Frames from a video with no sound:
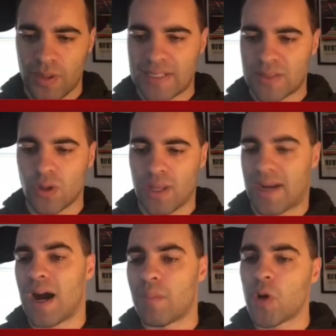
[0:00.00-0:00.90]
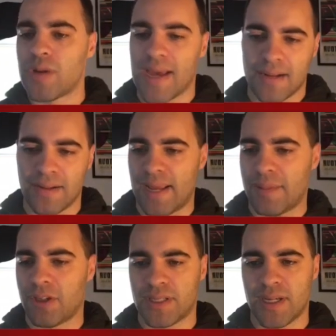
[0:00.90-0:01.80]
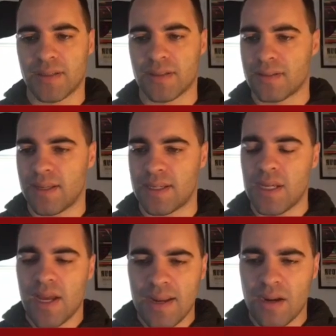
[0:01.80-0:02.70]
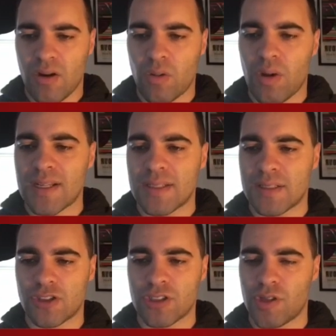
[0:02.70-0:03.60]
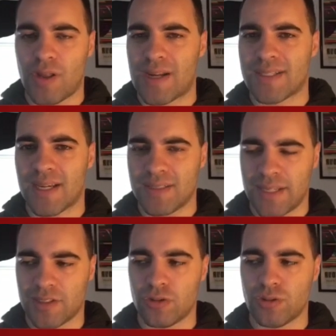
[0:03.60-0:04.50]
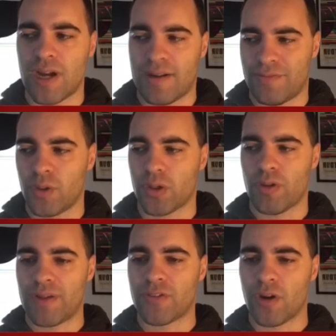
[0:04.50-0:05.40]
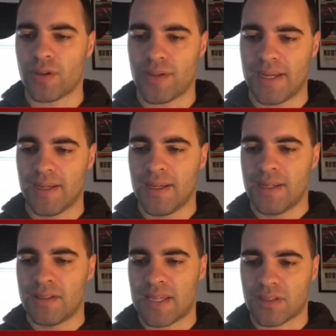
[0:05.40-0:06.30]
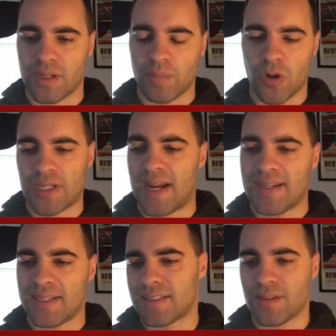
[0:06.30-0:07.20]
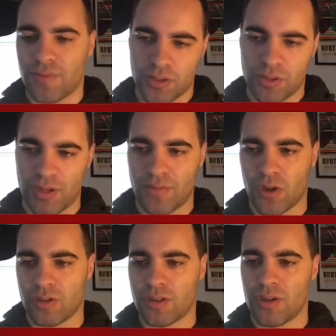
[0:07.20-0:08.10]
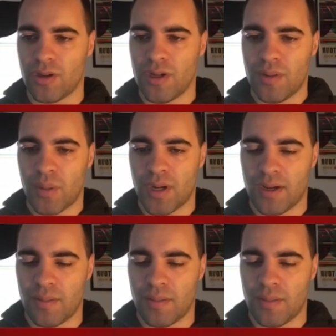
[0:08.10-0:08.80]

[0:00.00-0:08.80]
sort of like combo deck like Amulet Titan. Like there's just a lot of decks that do not fill their graveyard. Like yes, like Murktide is going to fill its graveyard. So but